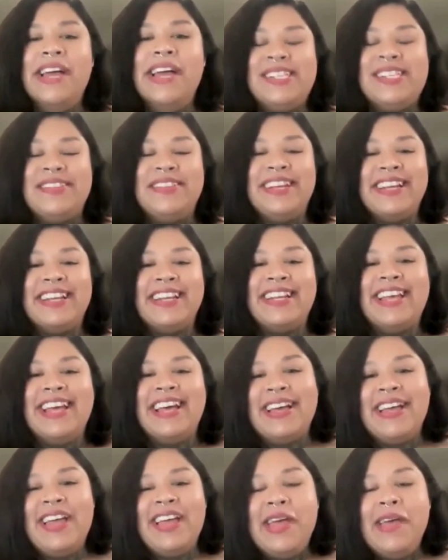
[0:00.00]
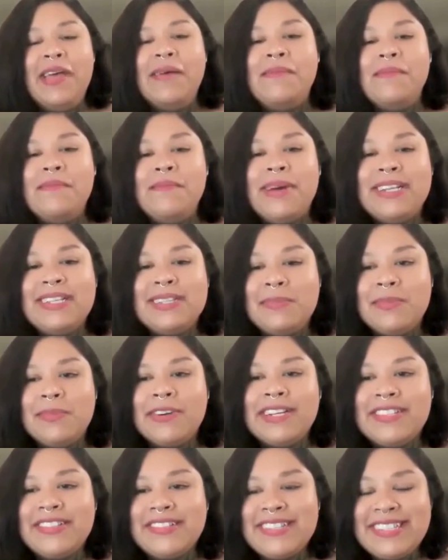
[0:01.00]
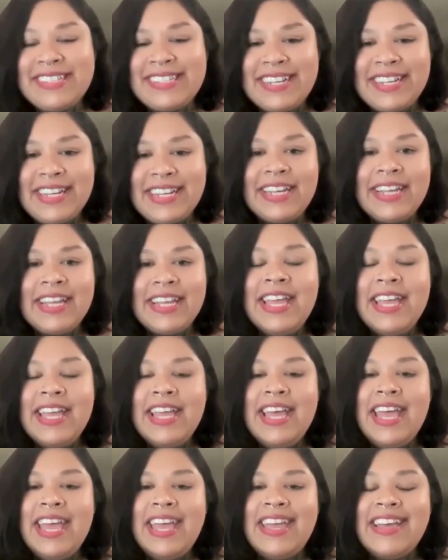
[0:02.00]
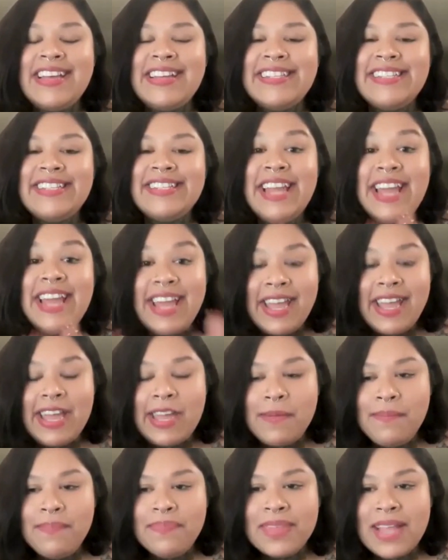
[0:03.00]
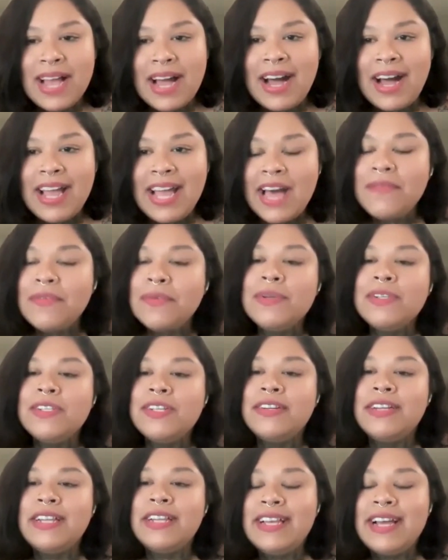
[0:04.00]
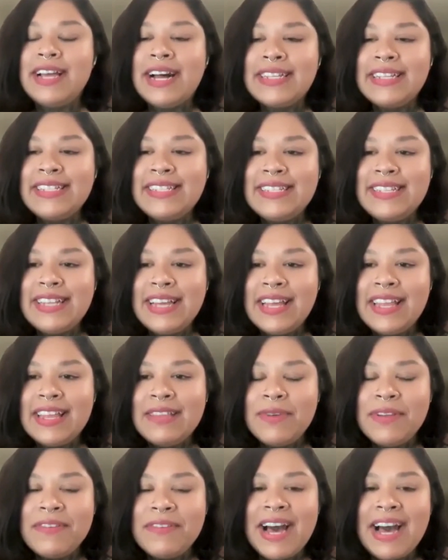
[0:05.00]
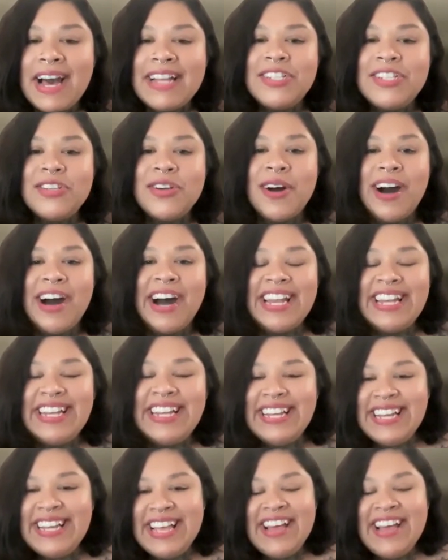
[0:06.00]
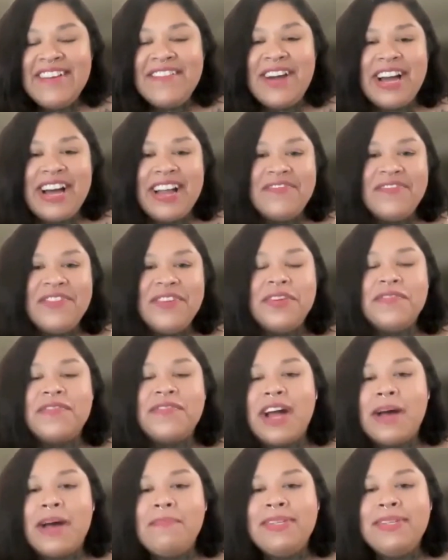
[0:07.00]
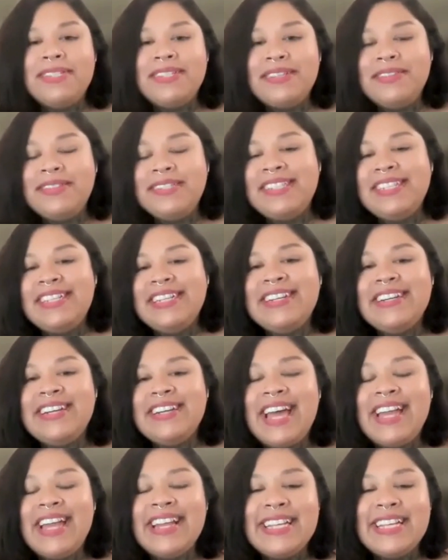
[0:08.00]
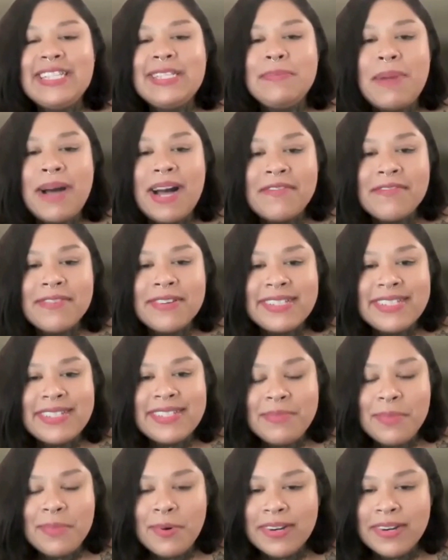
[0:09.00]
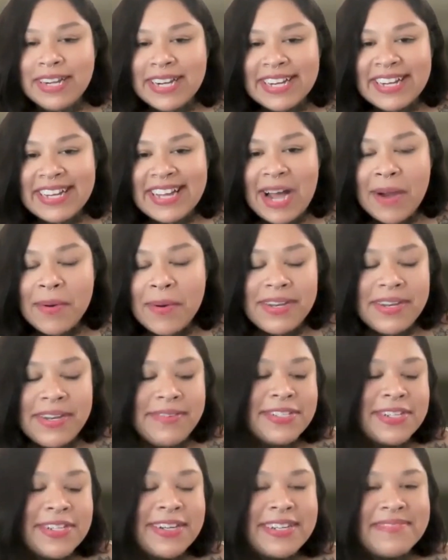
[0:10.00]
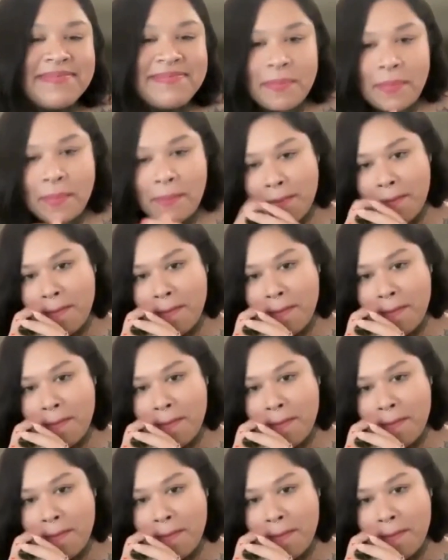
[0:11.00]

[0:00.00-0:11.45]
It's only going to get much more interesting. And today I have a returning guest. We've had John on a few of our episodes here, and he's back for some more. How are you doing, John?